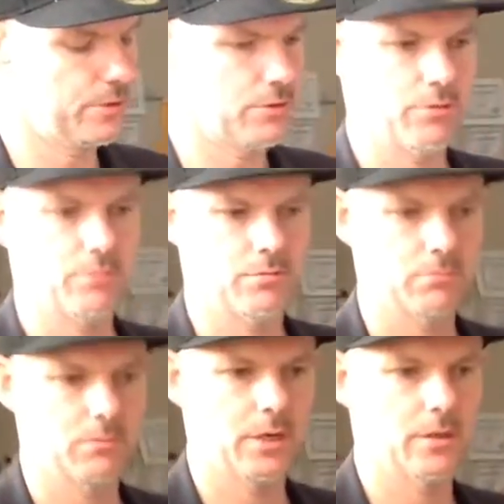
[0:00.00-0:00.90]
its own
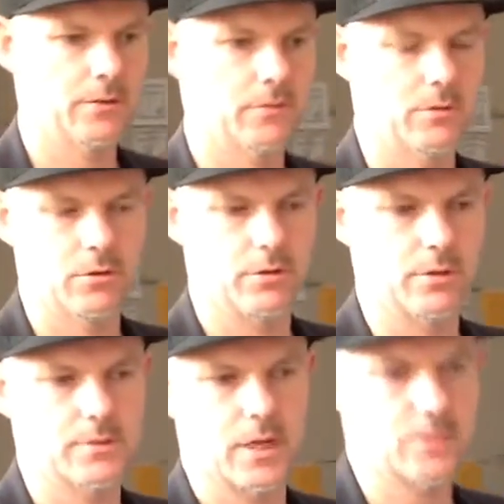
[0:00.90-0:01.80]

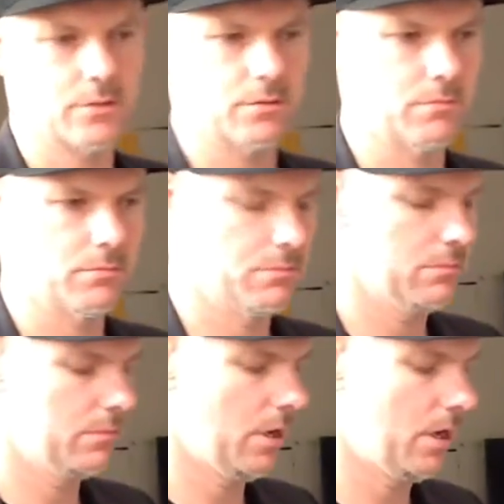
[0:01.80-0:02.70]
it starts to
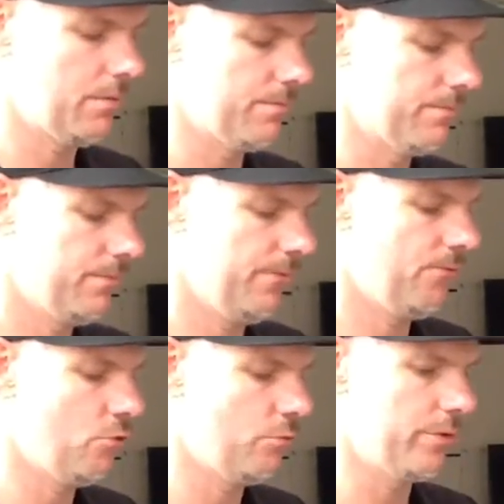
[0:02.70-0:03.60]

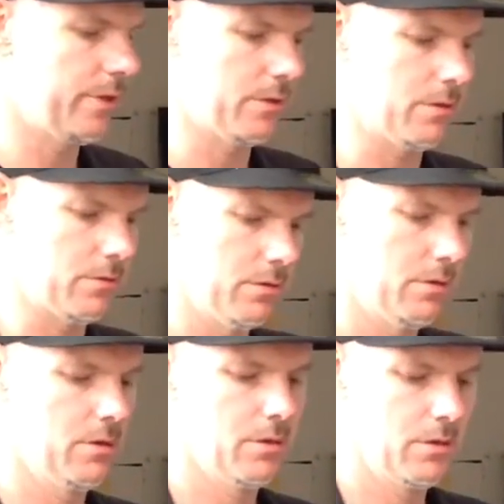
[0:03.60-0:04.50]
perform within the
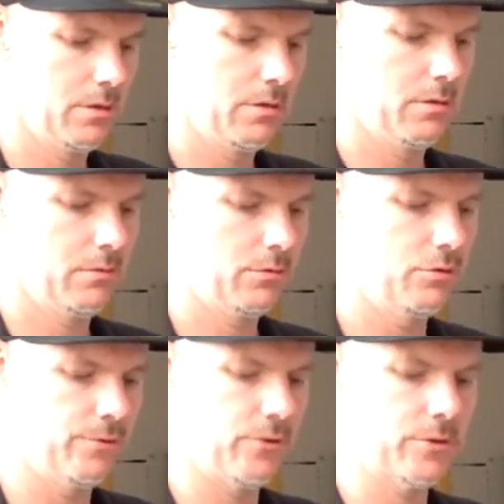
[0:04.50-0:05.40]

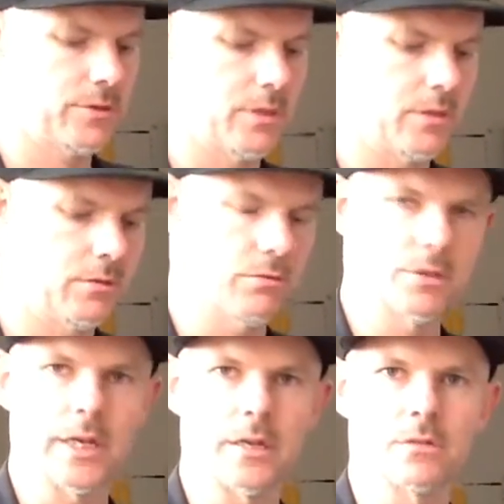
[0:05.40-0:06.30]
universe that it
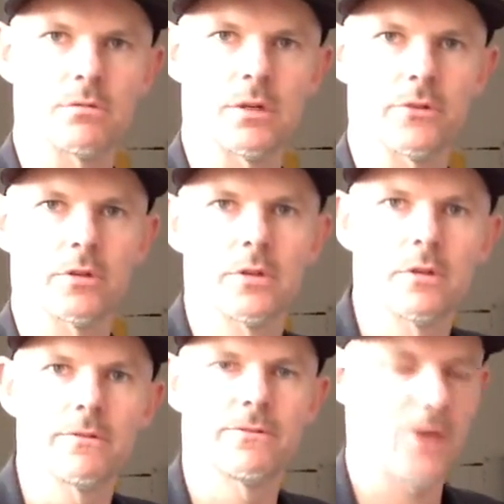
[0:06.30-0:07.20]
critiques or whatever.
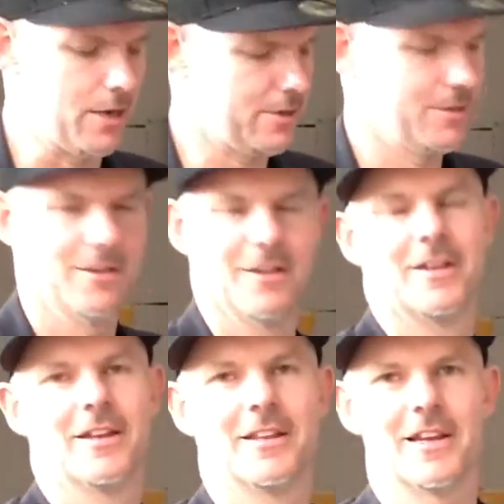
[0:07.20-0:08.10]
Fuck.
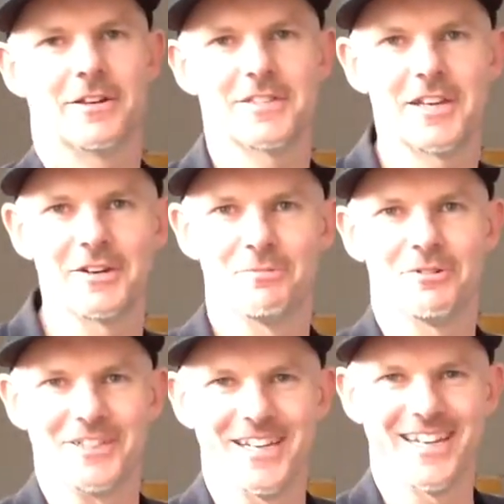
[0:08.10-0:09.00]
That sounded pretty